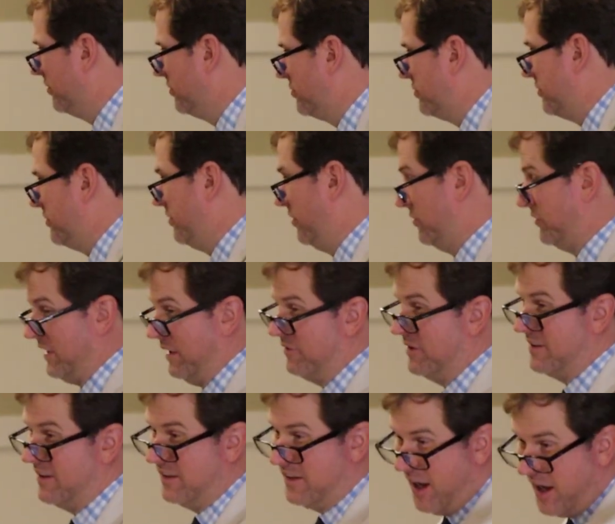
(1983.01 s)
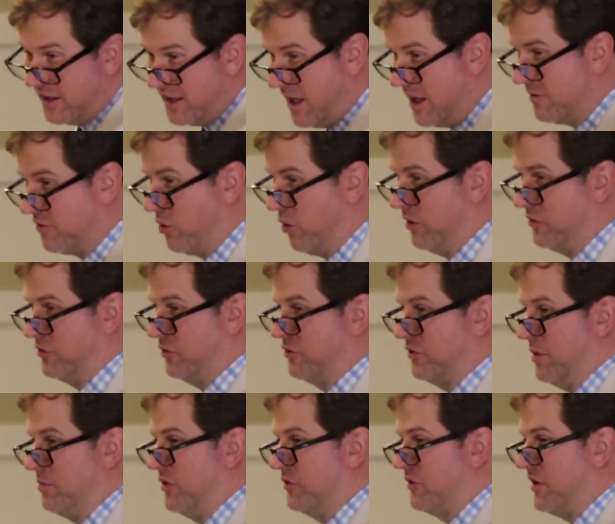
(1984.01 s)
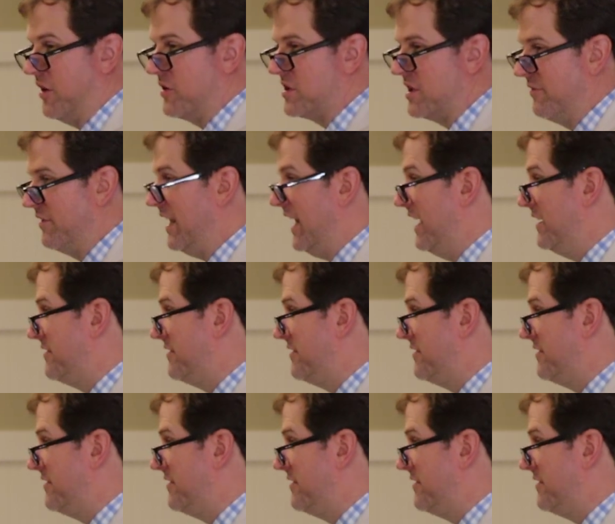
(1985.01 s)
there's 1798, of course, there's some discussion of it.